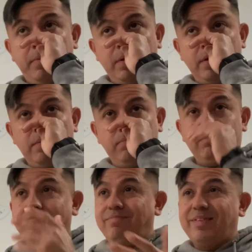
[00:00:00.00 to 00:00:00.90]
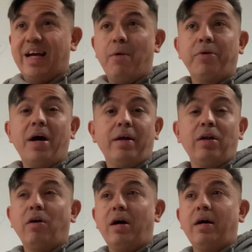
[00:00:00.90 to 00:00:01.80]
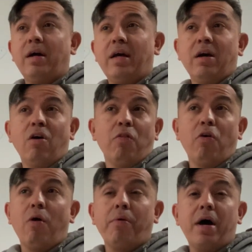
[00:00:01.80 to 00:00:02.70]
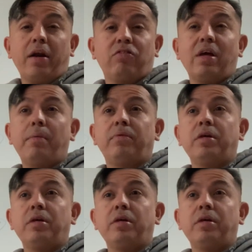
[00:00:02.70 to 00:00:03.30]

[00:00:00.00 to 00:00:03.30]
I will not, although I will not accept,